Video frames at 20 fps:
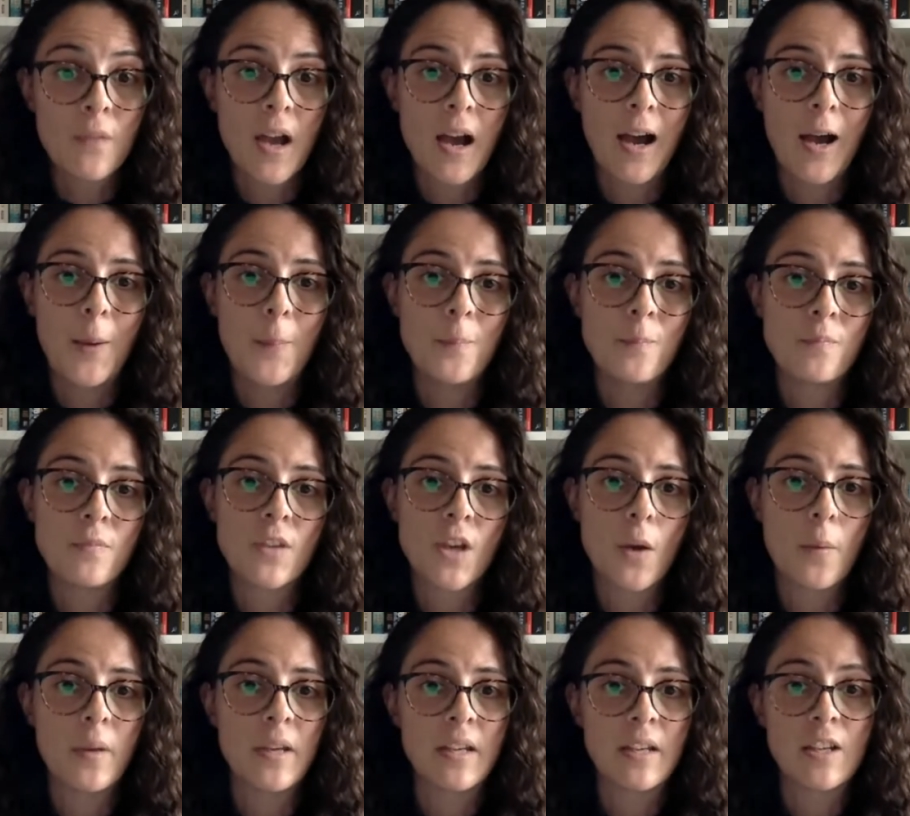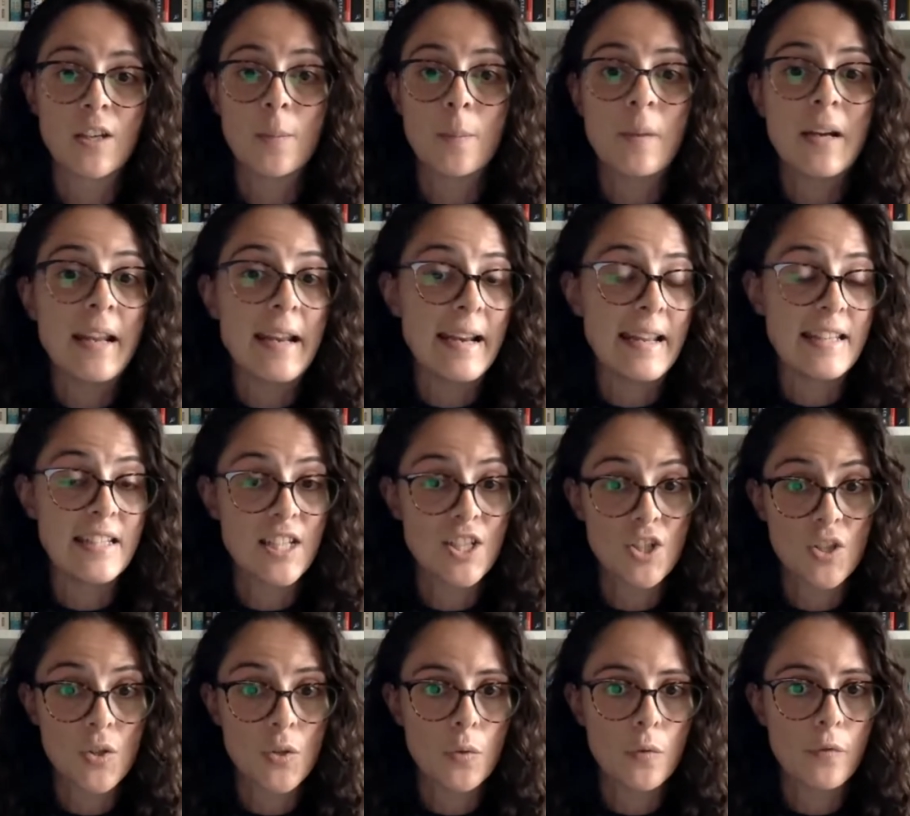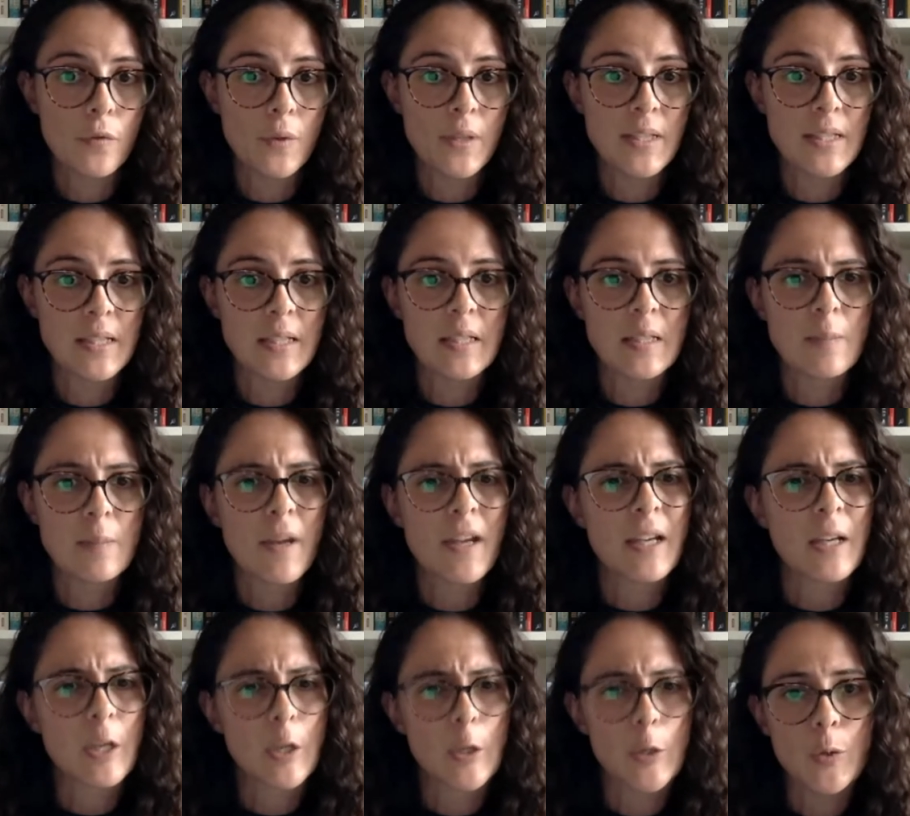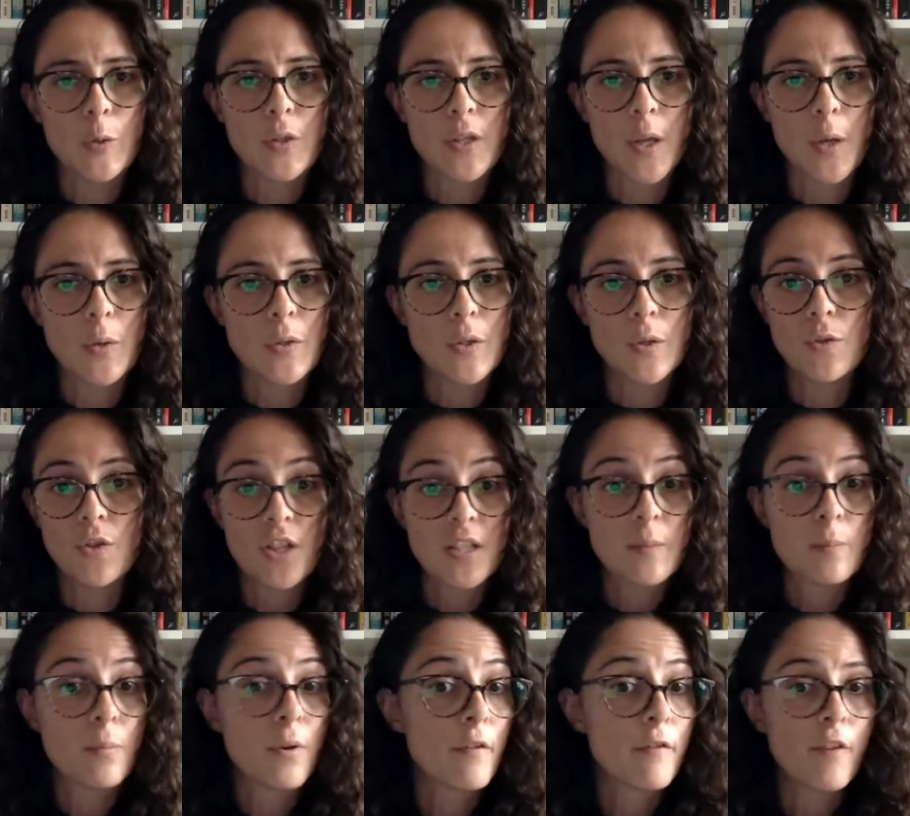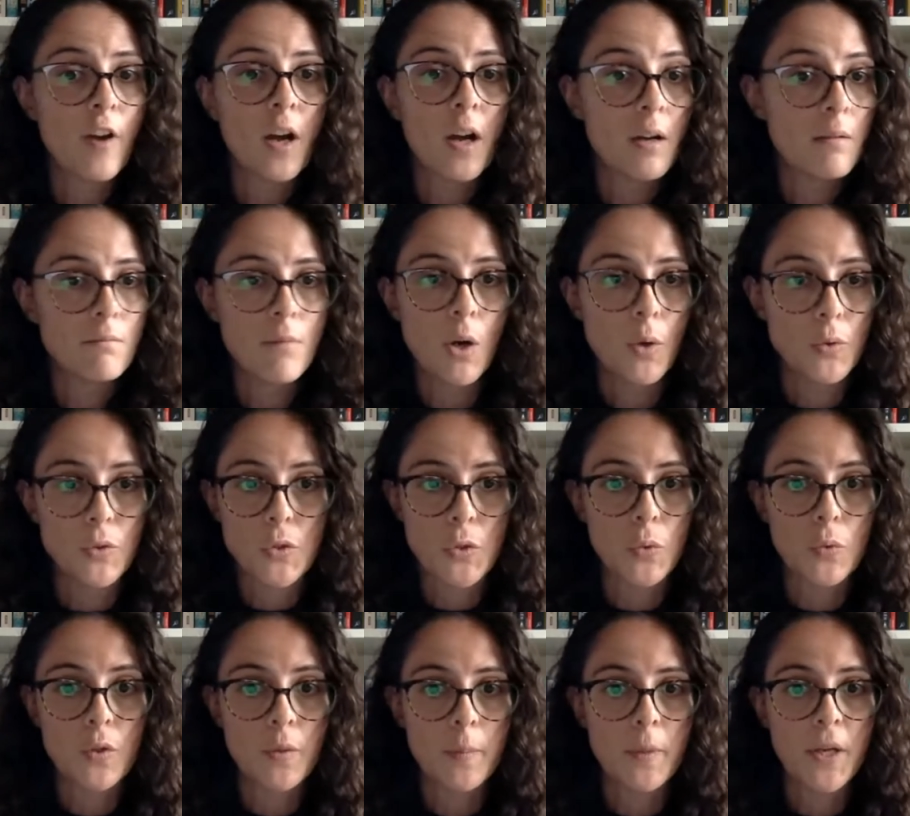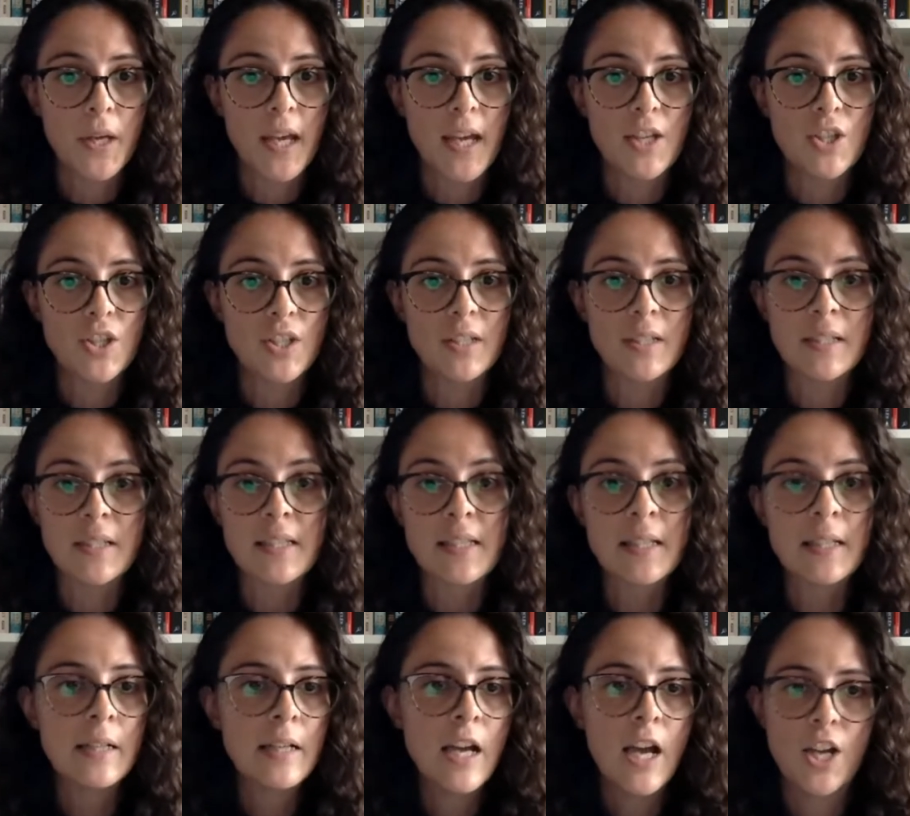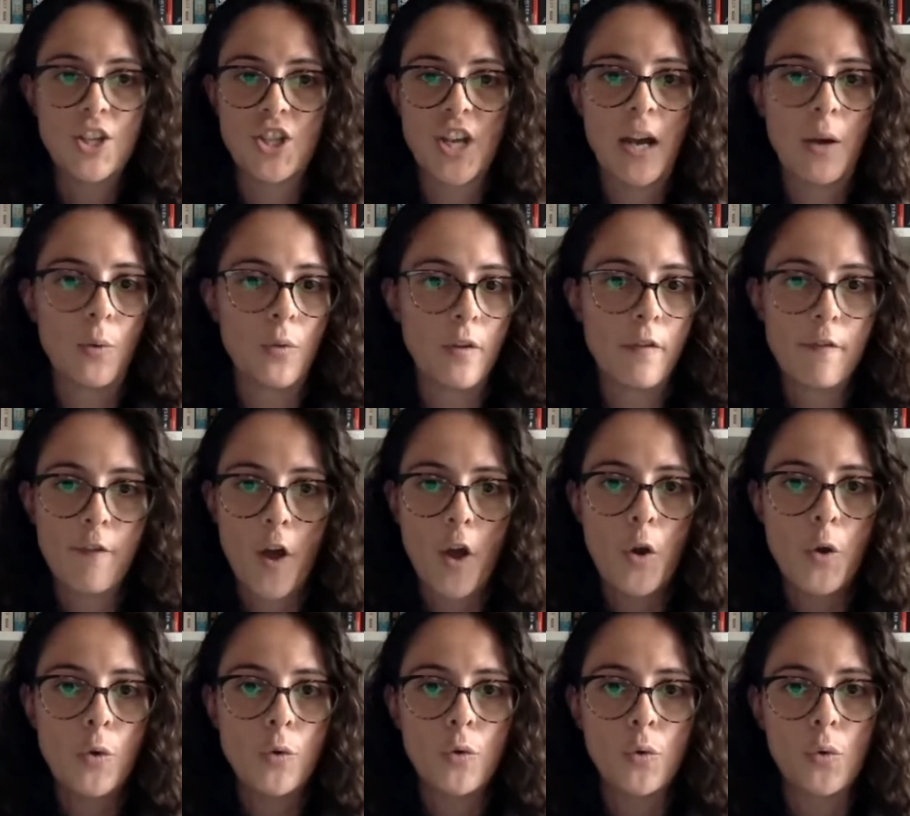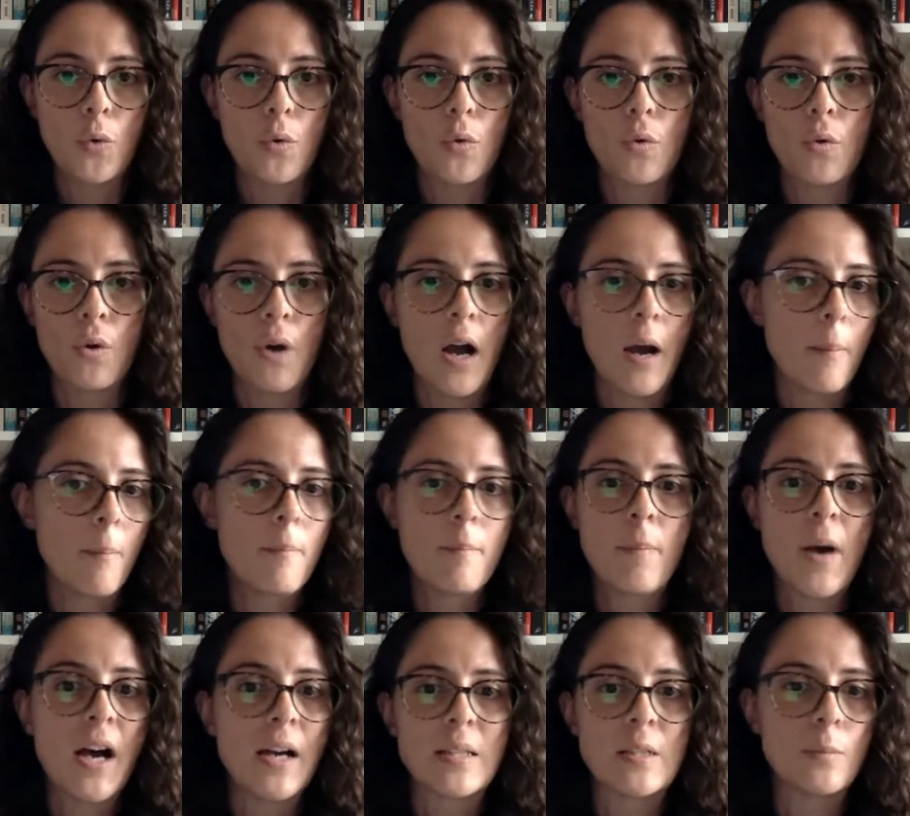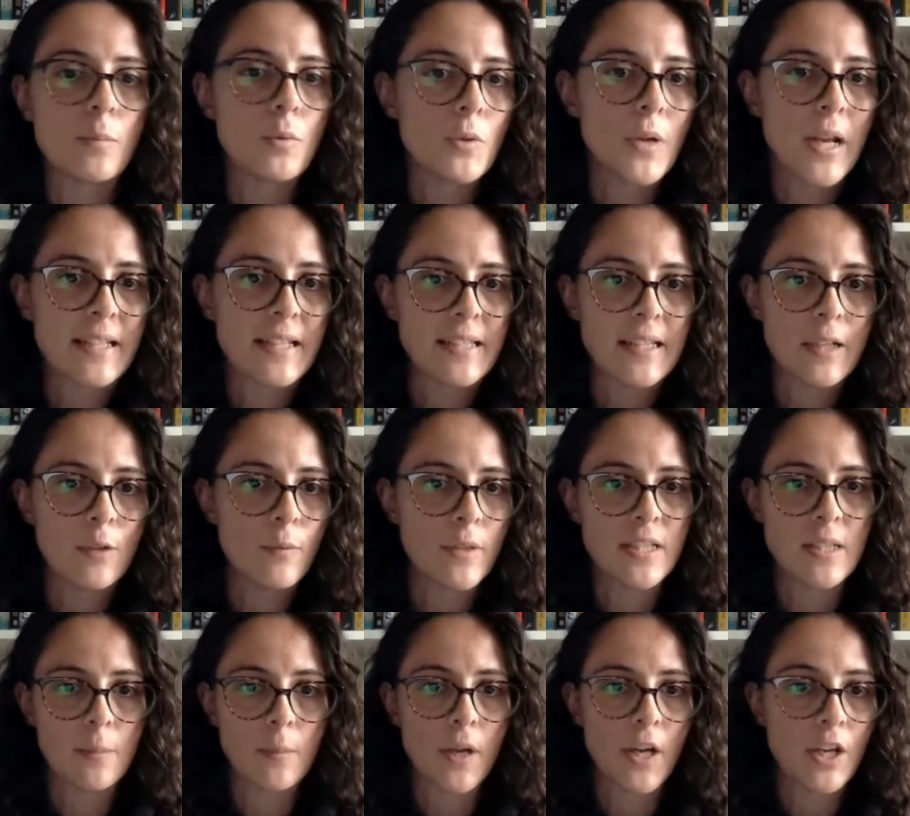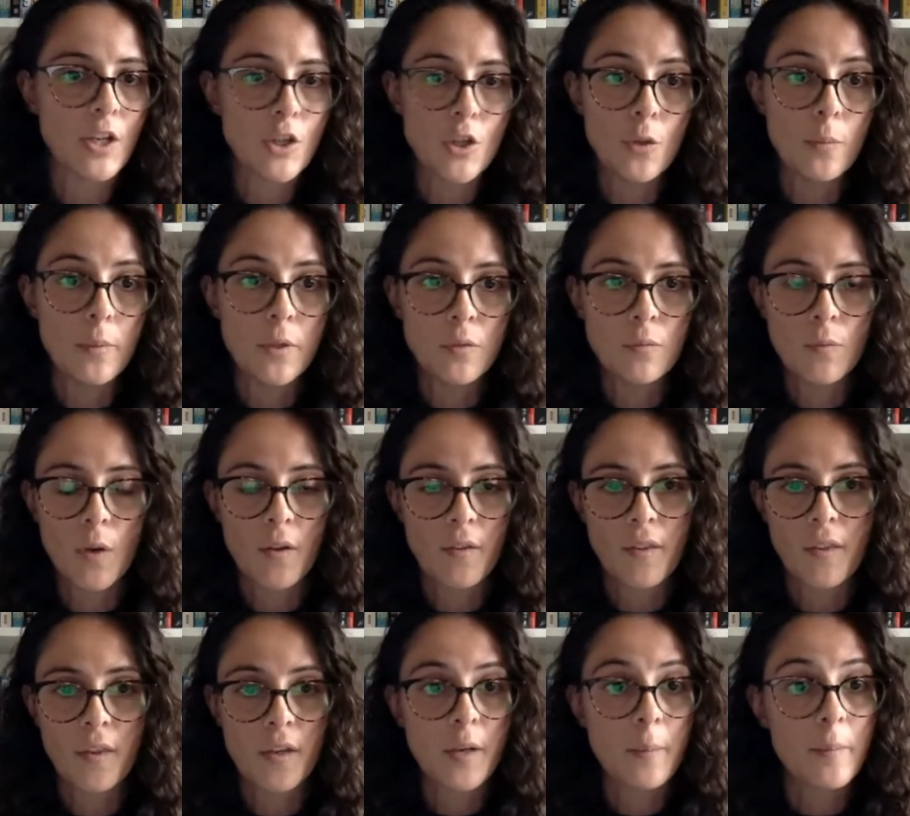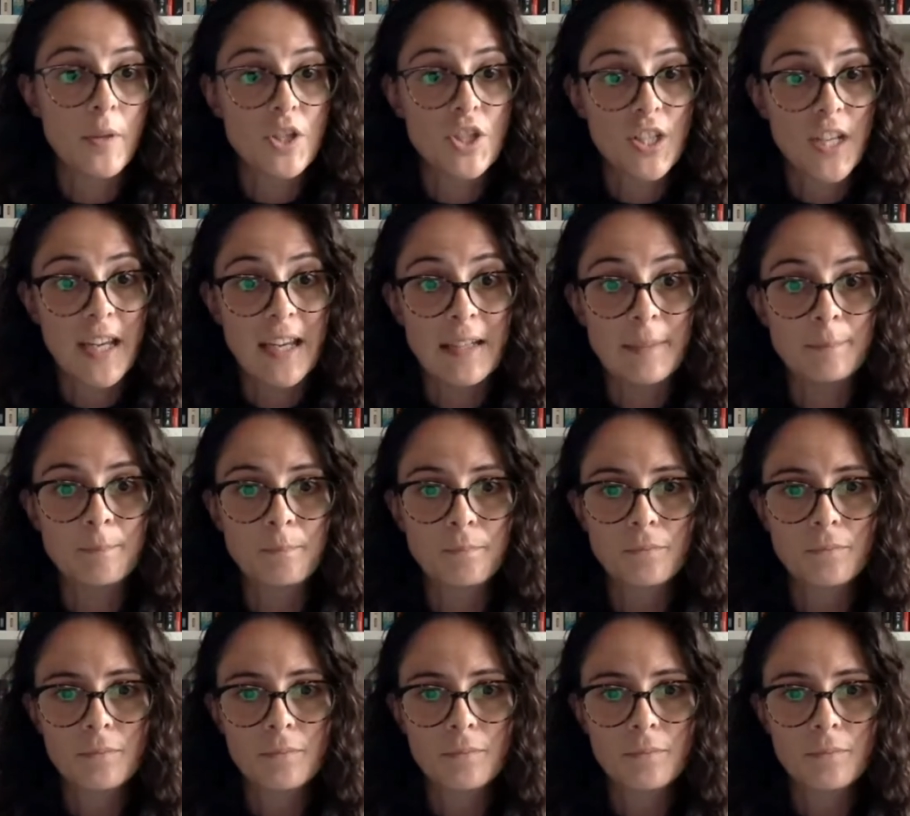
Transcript: Going completely digital, for instance, might exclude those who just prefer old school communications, a chat on the phone or a personable letter written by a human rather than a machine.